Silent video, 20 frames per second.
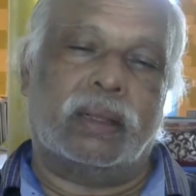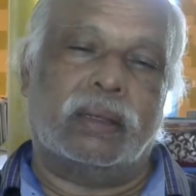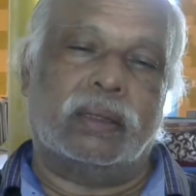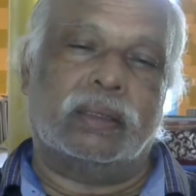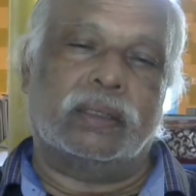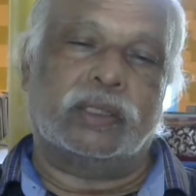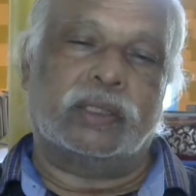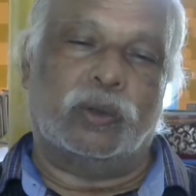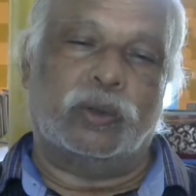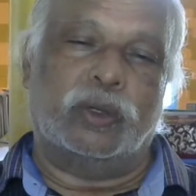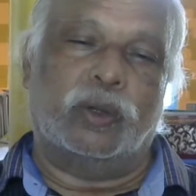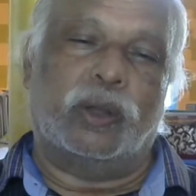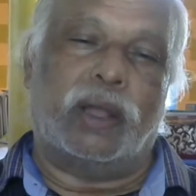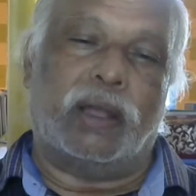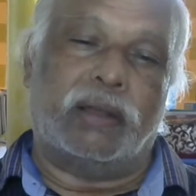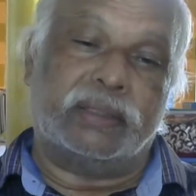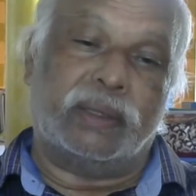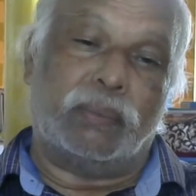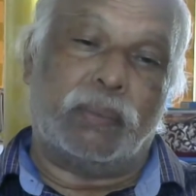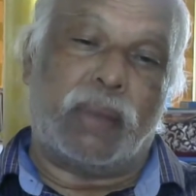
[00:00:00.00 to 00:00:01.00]
So you
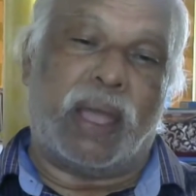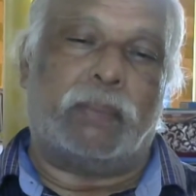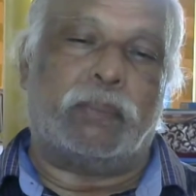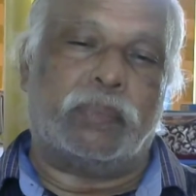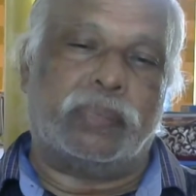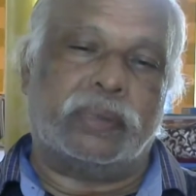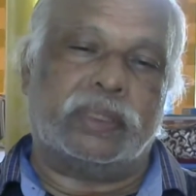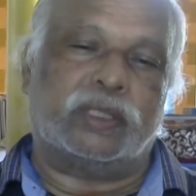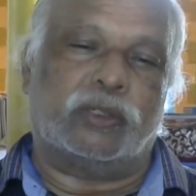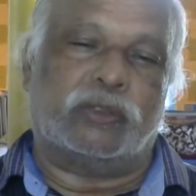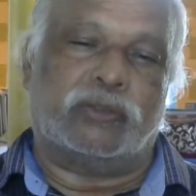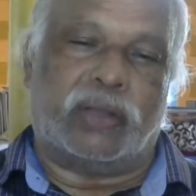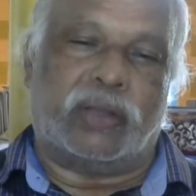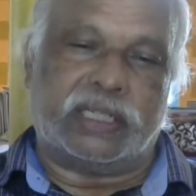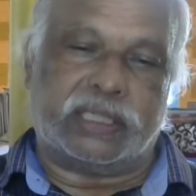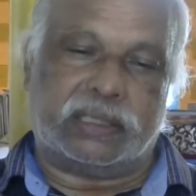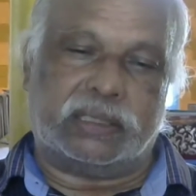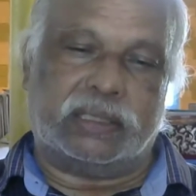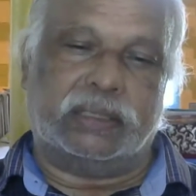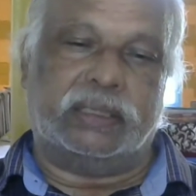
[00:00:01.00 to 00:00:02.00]
have the map. So
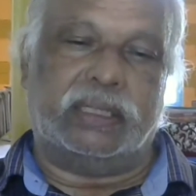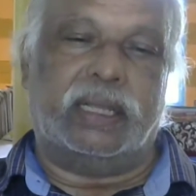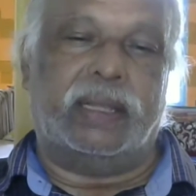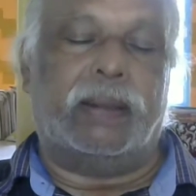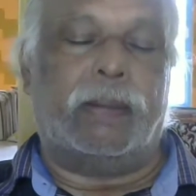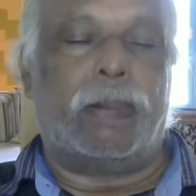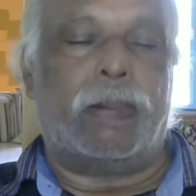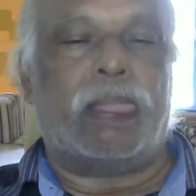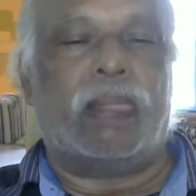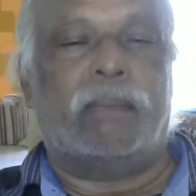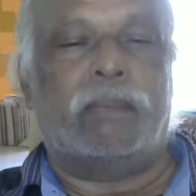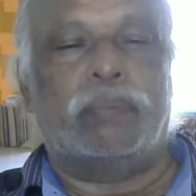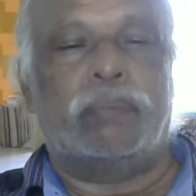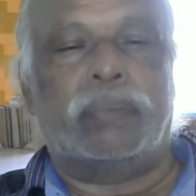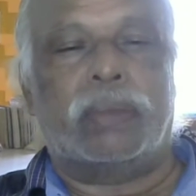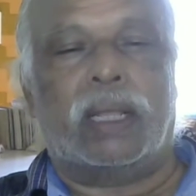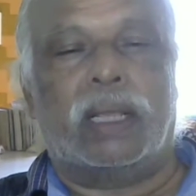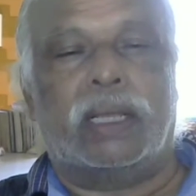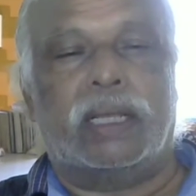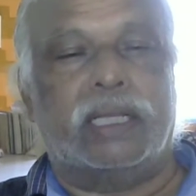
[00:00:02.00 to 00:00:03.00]
first thing
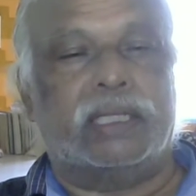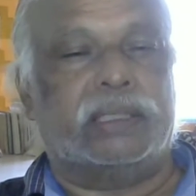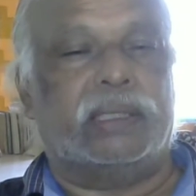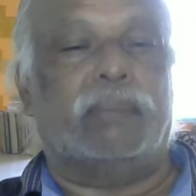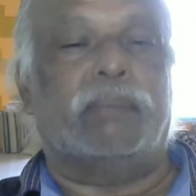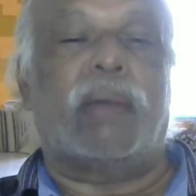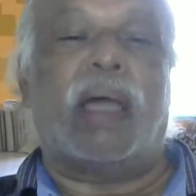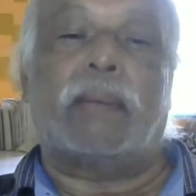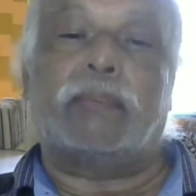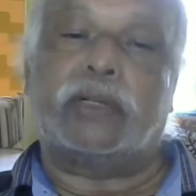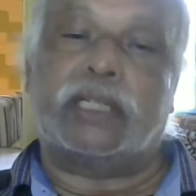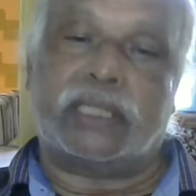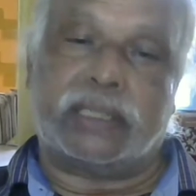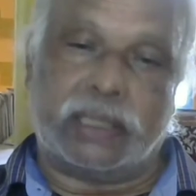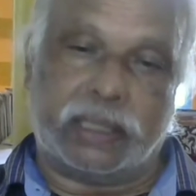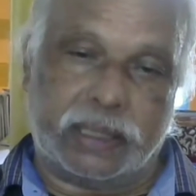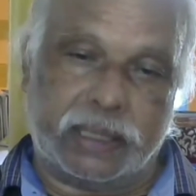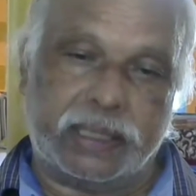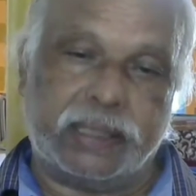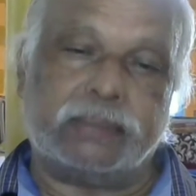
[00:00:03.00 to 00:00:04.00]
is the map
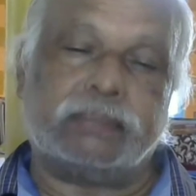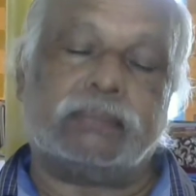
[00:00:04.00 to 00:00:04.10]
study.